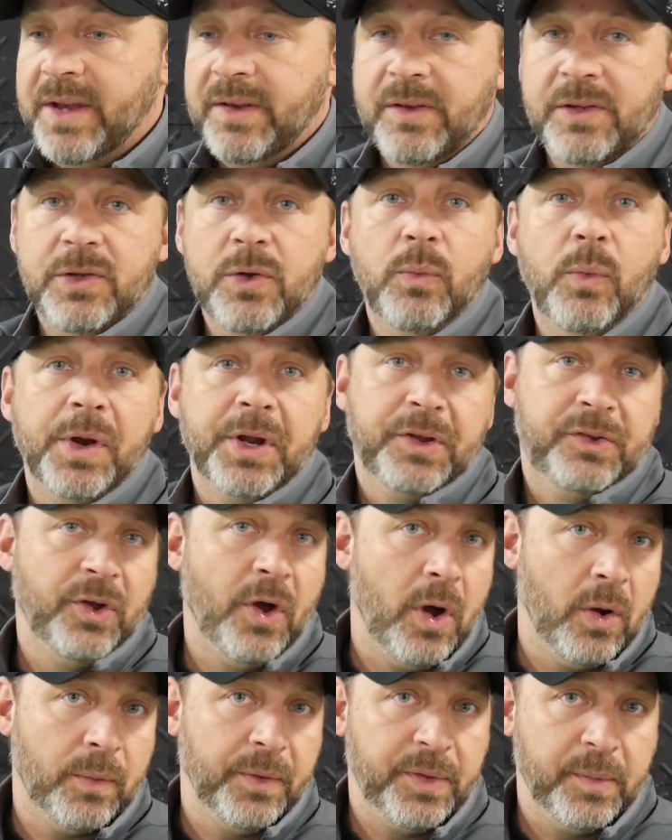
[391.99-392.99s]
do you want to
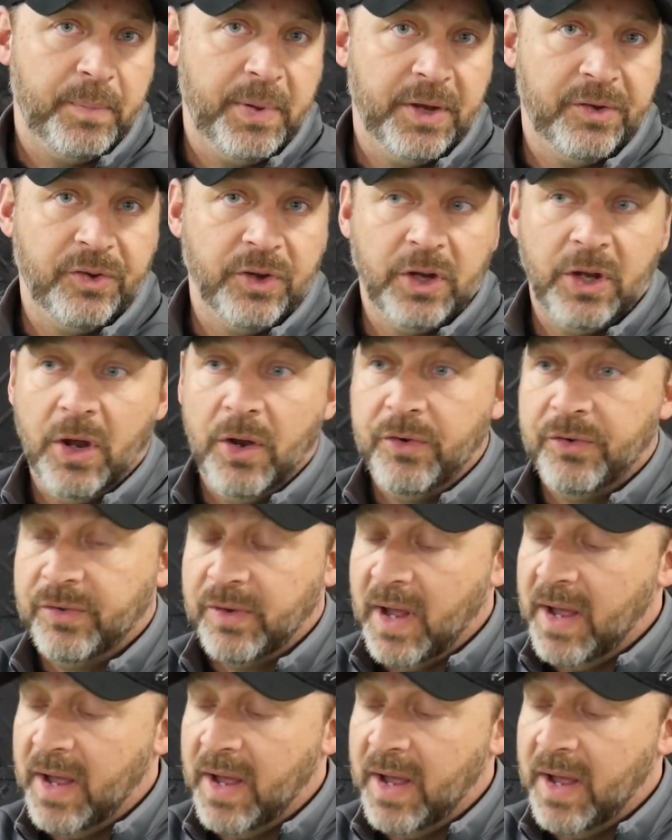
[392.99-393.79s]
talk with the pitching coach?